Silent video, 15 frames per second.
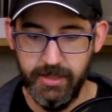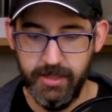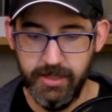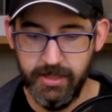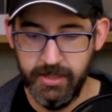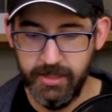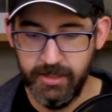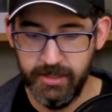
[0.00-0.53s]

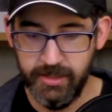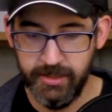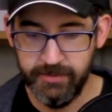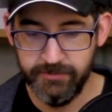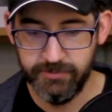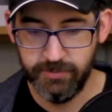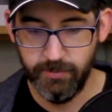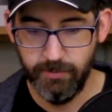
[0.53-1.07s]

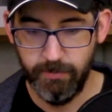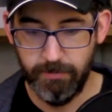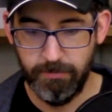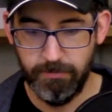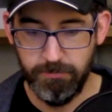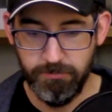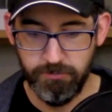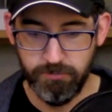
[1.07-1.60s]
and
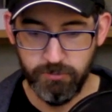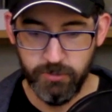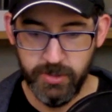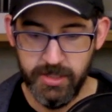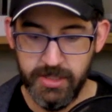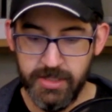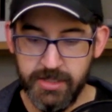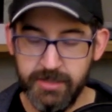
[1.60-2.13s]
we